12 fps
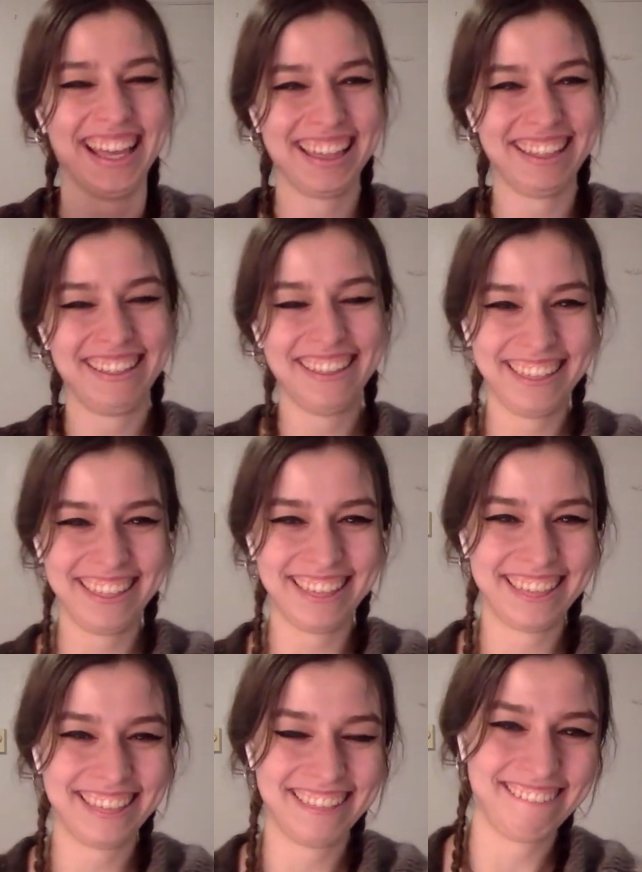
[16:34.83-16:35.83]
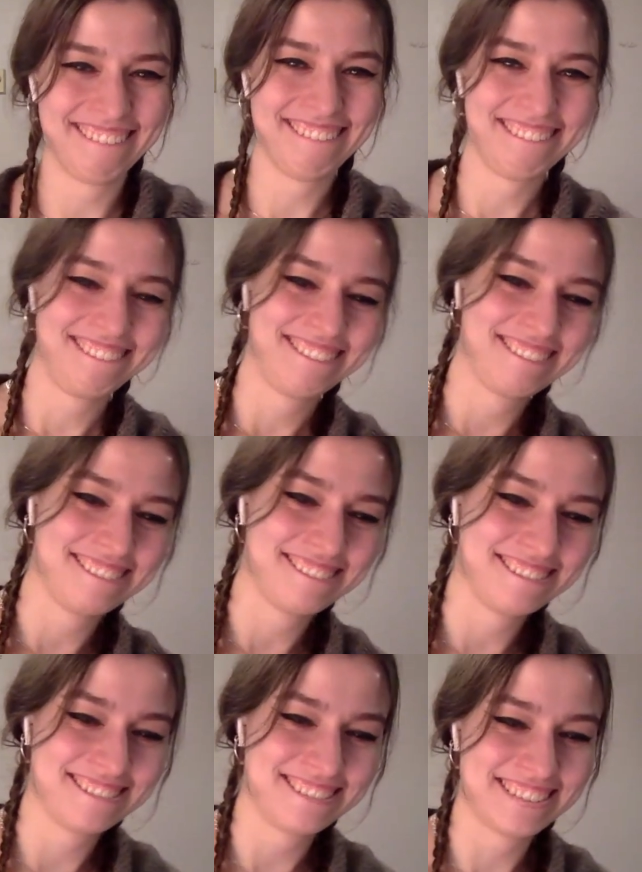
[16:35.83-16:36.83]

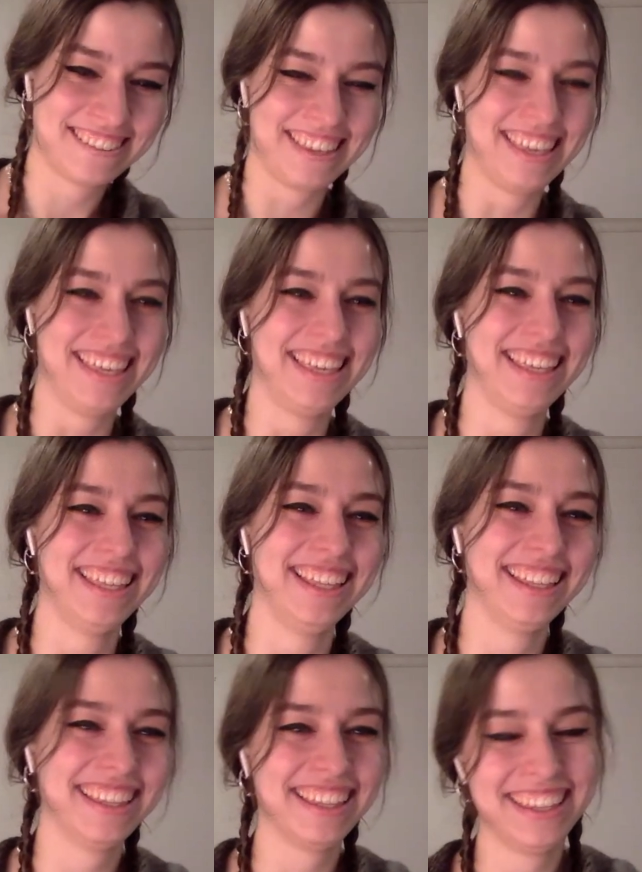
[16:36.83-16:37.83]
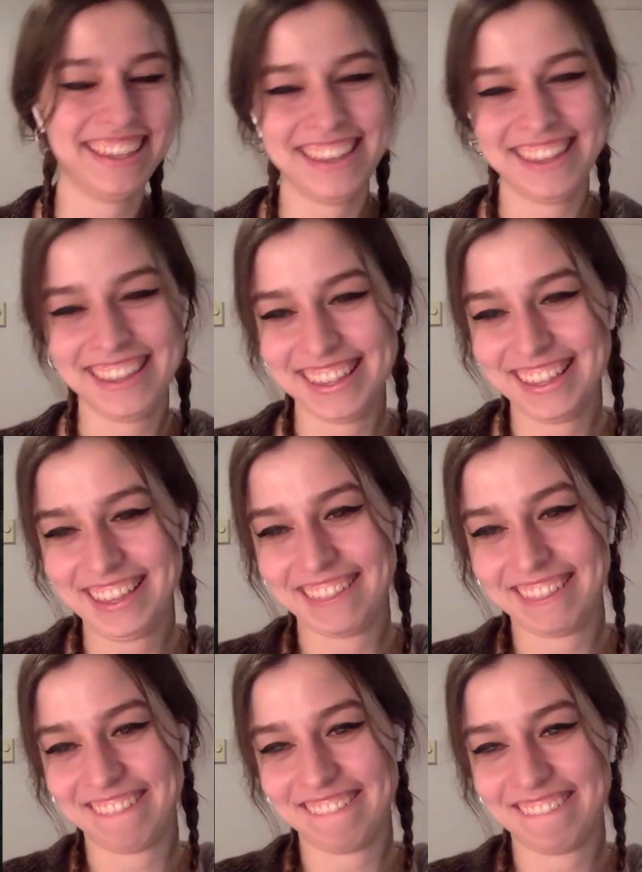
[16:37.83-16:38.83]

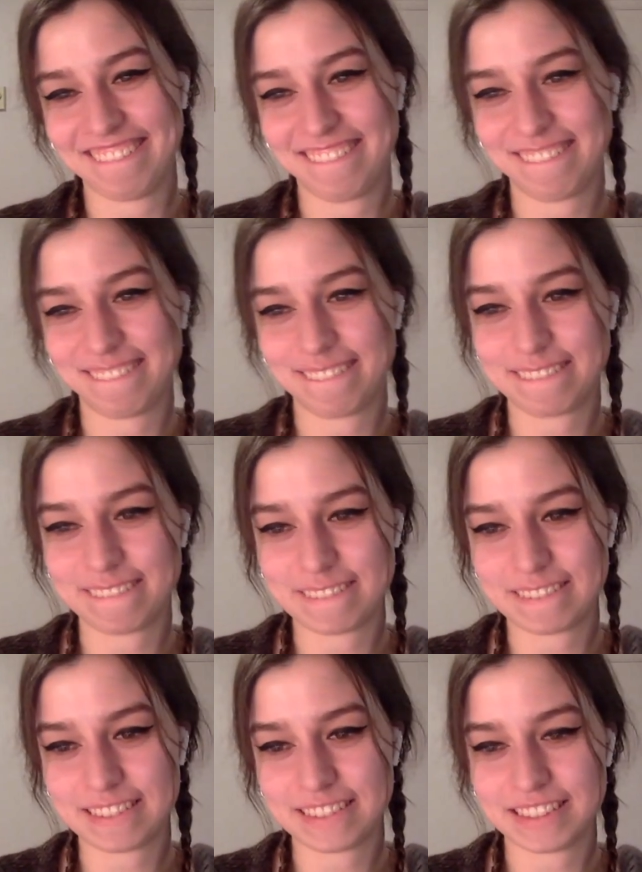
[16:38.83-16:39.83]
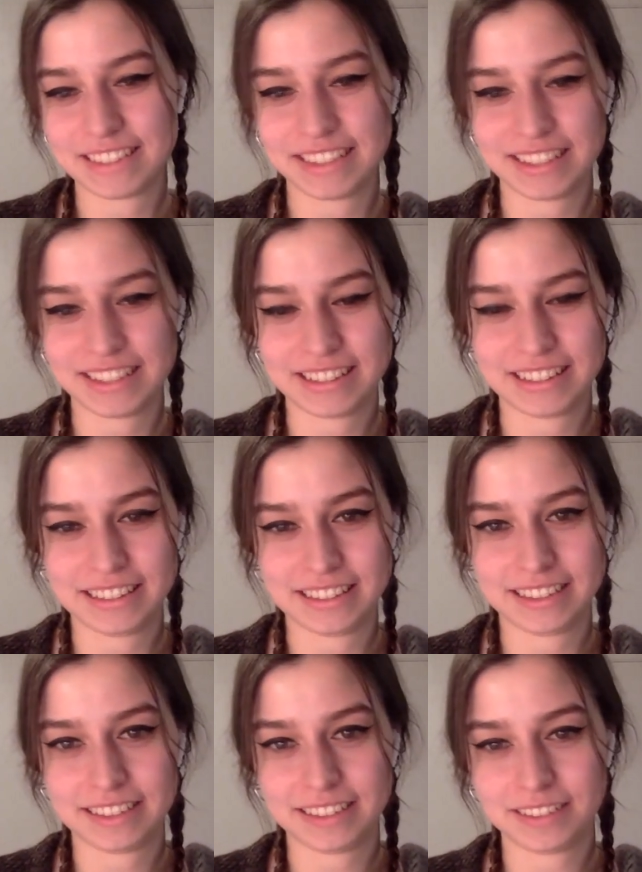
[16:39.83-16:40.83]

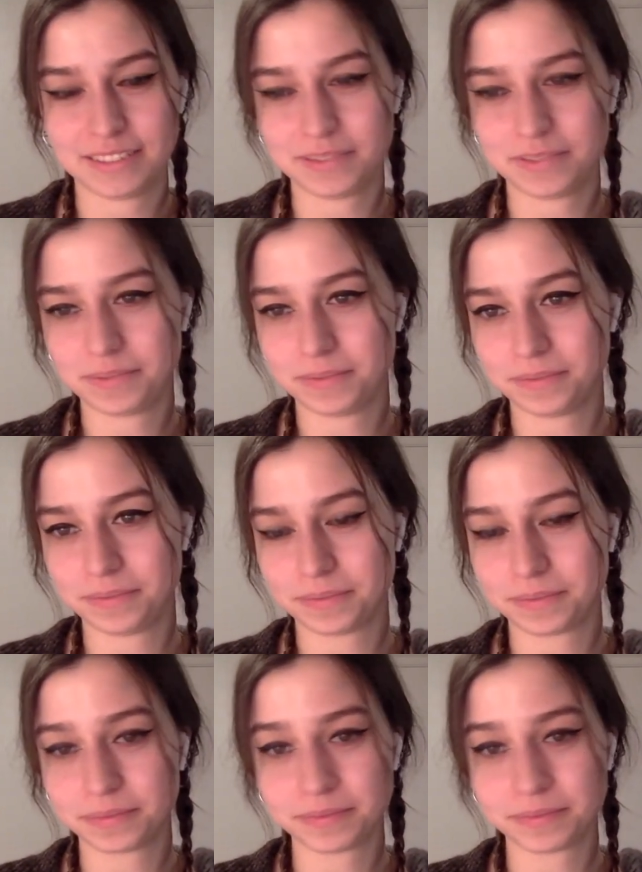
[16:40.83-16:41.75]
The person shown says nothing.